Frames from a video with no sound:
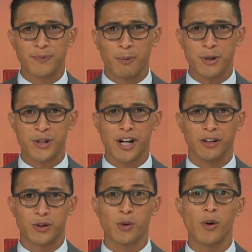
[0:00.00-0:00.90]
Our
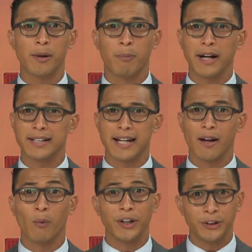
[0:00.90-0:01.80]
Michelle Choi breaks
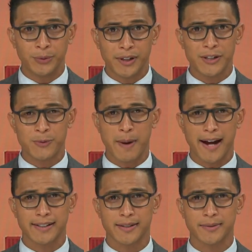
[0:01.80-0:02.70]
down what you can
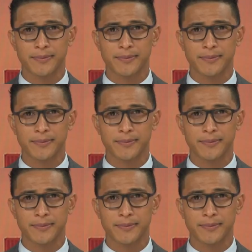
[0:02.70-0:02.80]
expect.